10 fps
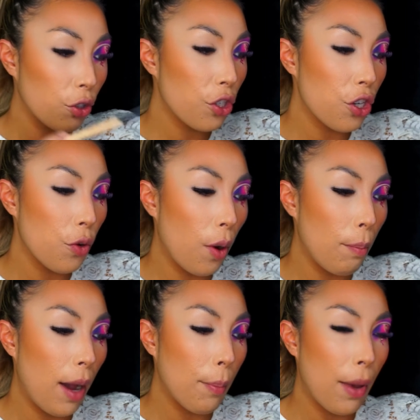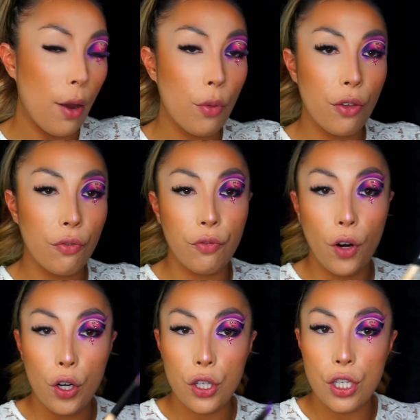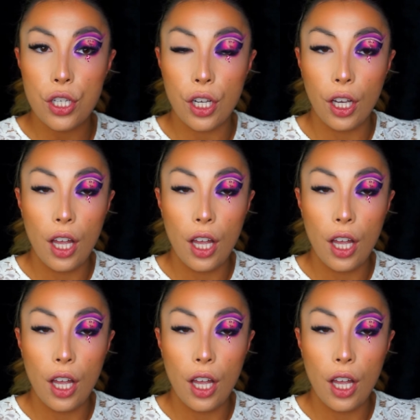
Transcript: to map out the first